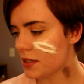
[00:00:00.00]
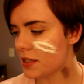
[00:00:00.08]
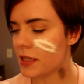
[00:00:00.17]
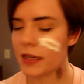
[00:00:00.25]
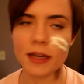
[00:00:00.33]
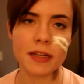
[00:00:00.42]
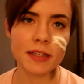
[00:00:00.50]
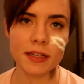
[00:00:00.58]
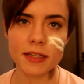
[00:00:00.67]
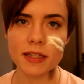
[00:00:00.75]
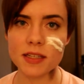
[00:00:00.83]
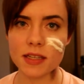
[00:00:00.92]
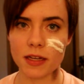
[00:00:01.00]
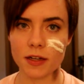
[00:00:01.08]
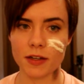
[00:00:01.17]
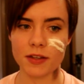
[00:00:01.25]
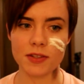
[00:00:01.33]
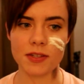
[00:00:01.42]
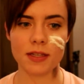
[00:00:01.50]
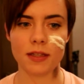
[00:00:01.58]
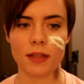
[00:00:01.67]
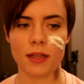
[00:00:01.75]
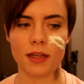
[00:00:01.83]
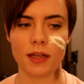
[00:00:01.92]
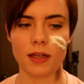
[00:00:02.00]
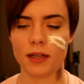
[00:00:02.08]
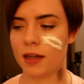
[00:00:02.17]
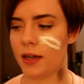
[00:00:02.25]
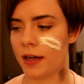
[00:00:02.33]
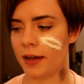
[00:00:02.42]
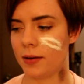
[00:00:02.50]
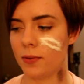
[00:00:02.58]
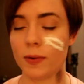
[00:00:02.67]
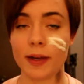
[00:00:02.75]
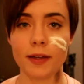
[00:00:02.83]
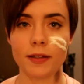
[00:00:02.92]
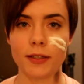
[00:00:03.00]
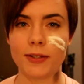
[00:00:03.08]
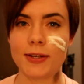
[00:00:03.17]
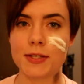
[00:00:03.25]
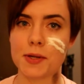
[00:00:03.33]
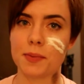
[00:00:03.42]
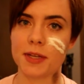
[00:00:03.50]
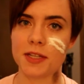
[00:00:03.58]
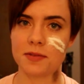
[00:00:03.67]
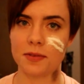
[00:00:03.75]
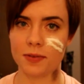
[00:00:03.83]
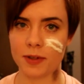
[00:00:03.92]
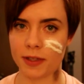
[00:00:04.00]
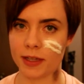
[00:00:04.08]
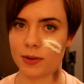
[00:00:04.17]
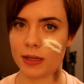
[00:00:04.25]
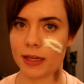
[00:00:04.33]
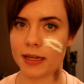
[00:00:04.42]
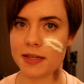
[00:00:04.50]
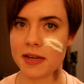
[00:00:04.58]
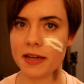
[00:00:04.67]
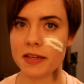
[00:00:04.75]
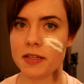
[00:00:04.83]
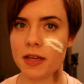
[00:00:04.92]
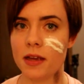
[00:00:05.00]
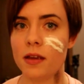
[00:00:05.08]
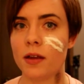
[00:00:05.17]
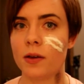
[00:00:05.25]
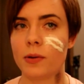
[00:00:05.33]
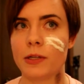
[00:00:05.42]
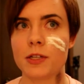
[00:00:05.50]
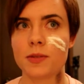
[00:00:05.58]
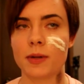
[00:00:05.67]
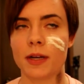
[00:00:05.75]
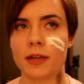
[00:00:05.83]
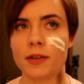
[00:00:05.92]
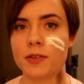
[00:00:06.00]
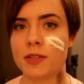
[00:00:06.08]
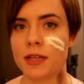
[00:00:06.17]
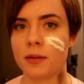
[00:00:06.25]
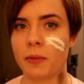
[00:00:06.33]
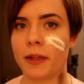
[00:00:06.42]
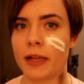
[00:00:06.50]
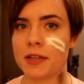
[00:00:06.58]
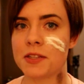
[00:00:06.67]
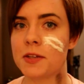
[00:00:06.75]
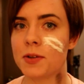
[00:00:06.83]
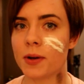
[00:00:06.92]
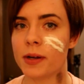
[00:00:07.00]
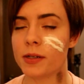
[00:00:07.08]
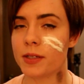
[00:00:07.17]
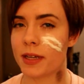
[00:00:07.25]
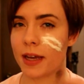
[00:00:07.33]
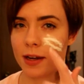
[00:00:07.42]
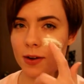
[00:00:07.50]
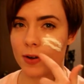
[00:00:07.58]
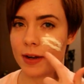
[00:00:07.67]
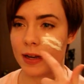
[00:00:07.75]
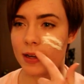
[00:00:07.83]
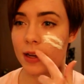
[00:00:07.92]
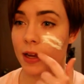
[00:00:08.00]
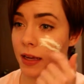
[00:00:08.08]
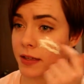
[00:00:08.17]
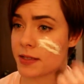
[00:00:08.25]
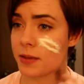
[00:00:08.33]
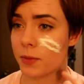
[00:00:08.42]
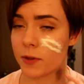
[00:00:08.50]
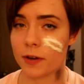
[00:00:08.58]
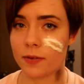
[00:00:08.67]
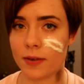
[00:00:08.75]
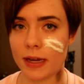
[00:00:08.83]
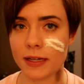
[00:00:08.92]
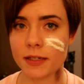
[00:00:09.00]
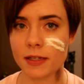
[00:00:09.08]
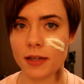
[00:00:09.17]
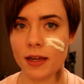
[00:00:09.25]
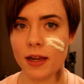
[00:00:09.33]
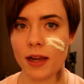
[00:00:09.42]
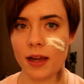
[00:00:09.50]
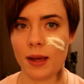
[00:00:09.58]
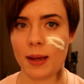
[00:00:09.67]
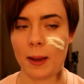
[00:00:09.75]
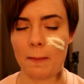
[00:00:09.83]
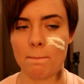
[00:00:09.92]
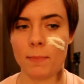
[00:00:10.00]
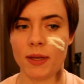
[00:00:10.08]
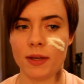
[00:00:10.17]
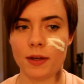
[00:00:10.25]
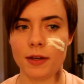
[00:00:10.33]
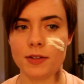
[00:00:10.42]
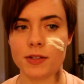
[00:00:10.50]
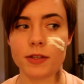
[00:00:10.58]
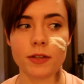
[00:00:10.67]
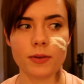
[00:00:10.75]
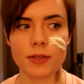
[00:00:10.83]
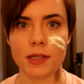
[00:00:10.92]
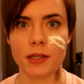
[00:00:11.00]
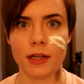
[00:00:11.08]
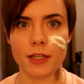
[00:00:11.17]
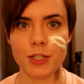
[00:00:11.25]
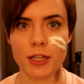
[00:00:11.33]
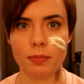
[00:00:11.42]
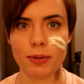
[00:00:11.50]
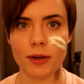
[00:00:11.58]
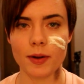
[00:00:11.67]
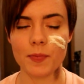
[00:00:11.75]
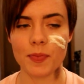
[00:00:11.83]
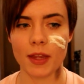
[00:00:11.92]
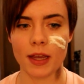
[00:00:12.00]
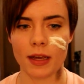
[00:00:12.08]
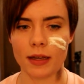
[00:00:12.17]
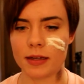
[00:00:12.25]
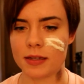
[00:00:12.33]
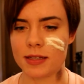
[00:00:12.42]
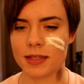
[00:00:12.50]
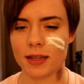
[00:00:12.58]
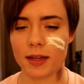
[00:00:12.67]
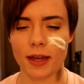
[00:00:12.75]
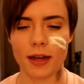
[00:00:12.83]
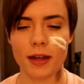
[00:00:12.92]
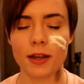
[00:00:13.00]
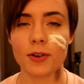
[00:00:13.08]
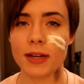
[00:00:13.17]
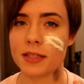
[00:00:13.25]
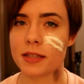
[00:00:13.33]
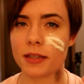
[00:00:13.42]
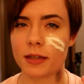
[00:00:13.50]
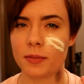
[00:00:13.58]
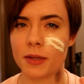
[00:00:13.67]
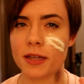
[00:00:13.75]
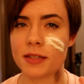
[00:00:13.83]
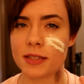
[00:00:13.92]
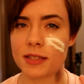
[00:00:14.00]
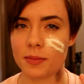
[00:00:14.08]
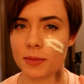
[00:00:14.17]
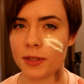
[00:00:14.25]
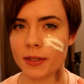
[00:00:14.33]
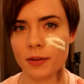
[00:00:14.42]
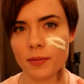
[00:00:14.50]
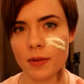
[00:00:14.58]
the idea is that you're using the white glue as a replacement for liquid latex, which is what I used in my last tutorial to kind of create a similar effect. But you can use glue, it's a lot cheaper, and it creates a little bit, it's similar,